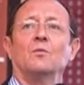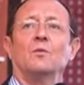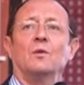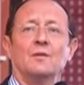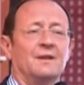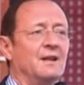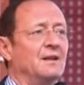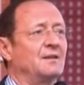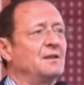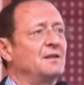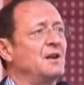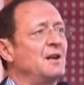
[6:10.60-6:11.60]

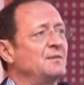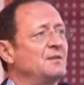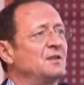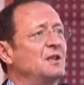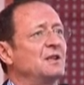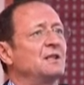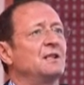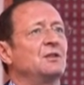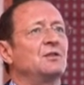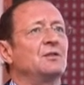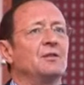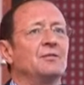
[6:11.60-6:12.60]
The Times has just
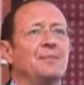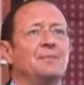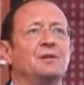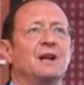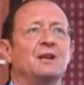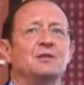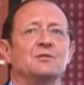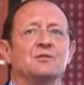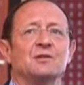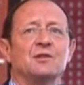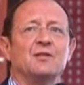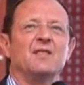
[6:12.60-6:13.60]
issued a reputational
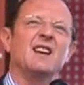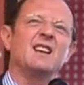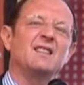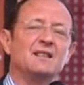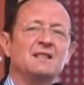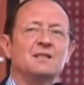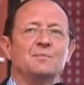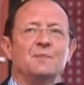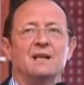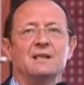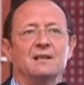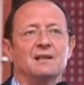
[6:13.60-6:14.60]
survey. This is
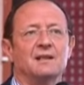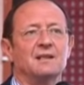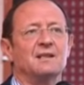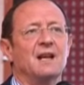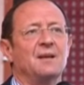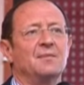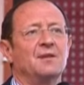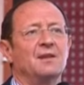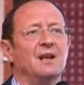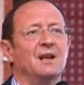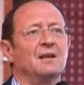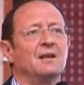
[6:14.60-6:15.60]
basically the same
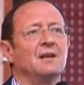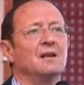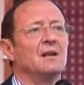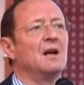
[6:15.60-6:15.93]
thing.